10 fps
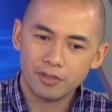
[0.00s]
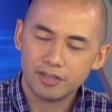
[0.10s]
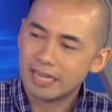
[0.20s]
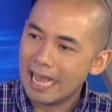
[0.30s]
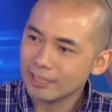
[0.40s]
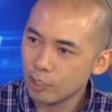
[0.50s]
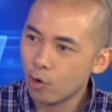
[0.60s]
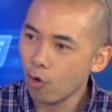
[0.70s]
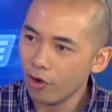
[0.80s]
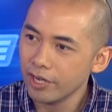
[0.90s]
the
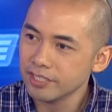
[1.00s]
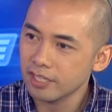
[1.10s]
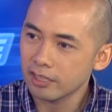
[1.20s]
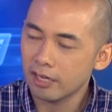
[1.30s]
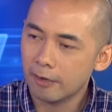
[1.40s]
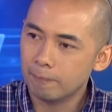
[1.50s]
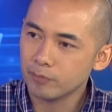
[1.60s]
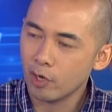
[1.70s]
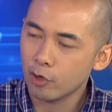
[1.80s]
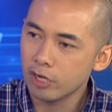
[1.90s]
categories that
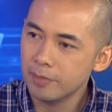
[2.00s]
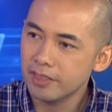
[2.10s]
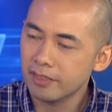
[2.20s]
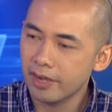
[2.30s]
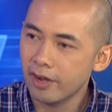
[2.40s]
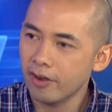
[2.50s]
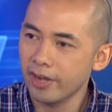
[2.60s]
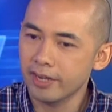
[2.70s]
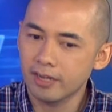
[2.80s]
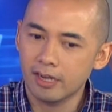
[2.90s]
are going to be there,
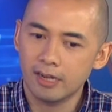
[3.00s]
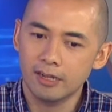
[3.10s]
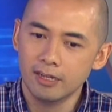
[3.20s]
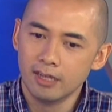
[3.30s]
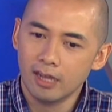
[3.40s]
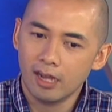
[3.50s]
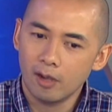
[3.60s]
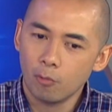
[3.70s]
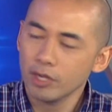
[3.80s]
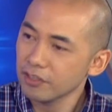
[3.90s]
and
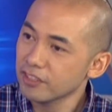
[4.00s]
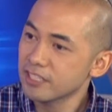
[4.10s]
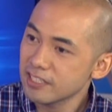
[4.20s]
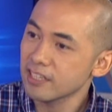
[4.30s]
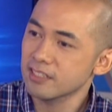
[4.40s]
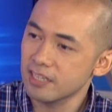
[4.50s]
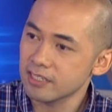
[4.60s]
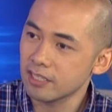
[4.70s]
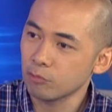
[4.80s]
what are the distances that